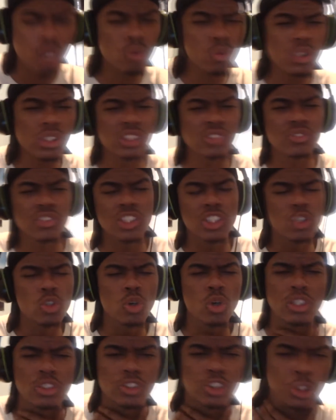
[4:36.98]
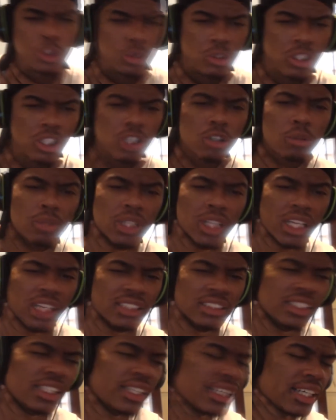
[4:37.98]
I don't want this video to go on too long. But
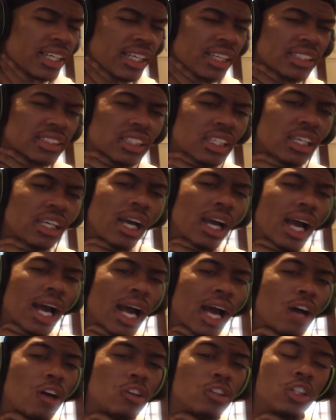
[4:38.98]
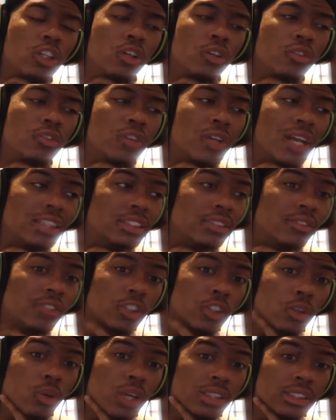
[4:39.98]
like I say, guys, I don't know if you guys are
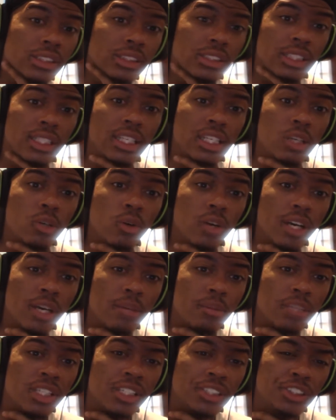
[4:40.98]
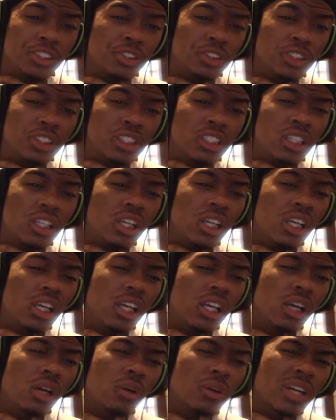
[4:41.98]
even gonna watch this anyway, because usually
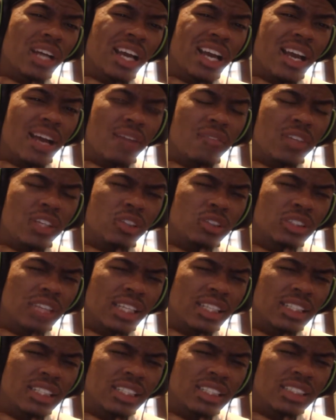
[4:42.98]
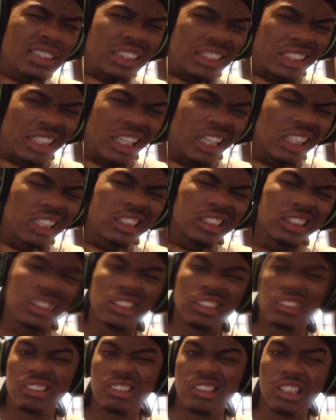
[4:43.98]
when I have videos like this, it kind
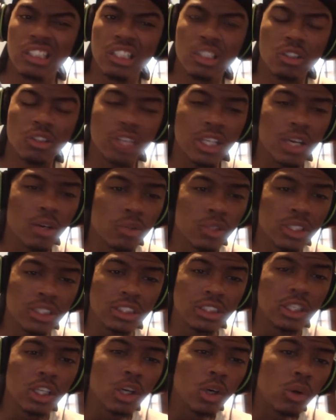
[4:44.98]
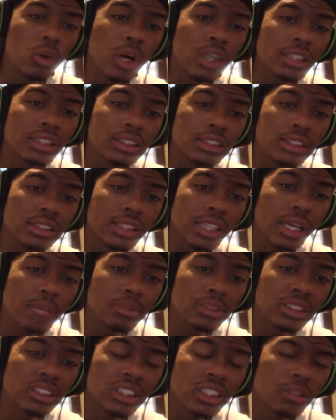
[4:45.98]
of, you know, y'all really don't watch this
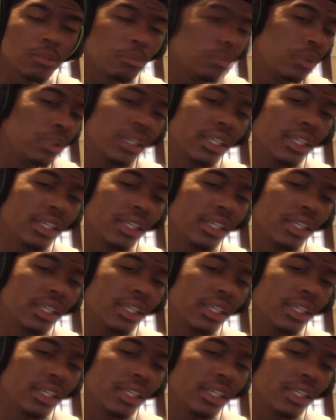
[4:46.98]
type of stuff.